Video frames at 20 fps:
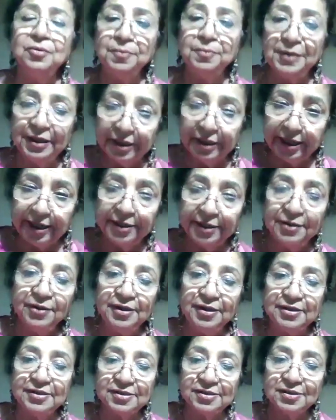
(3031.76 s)
being
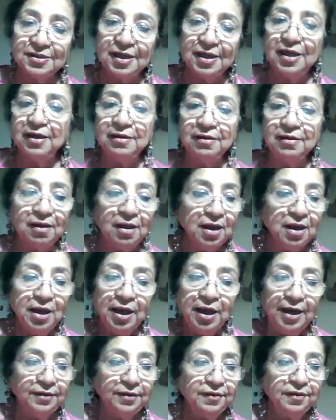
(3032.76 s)
addressed. And
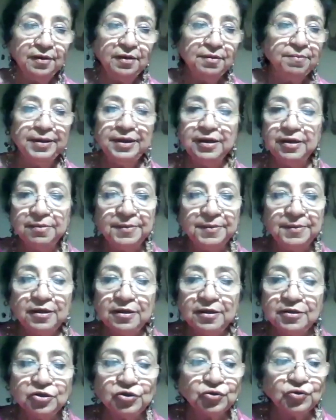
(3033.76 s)
there are many,
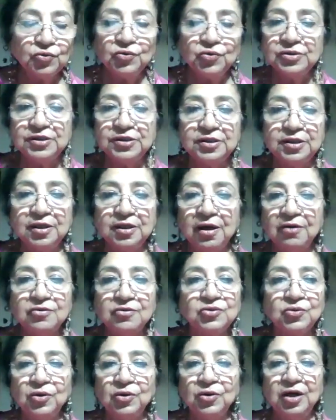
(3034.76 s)
many issues at the
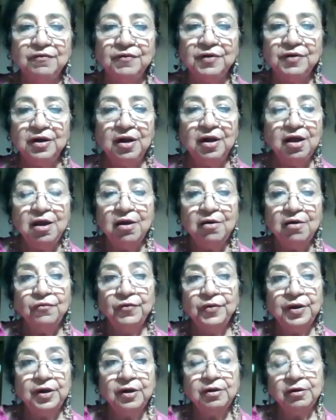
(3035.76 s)
household level,
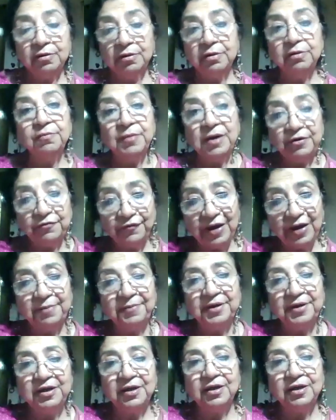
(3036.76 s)
where in my
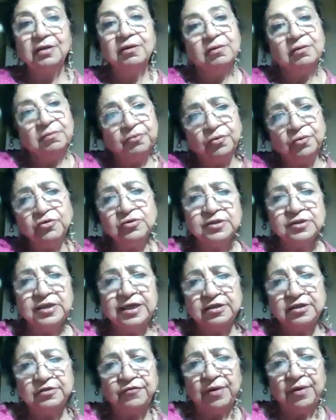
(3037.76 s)
family, both
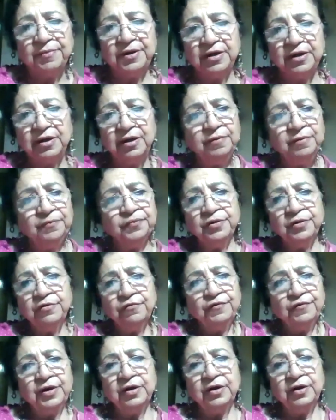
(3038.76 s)
sides family,
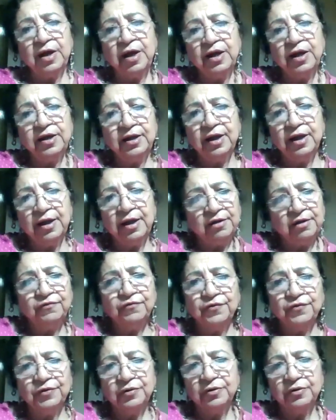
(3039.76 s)
where I have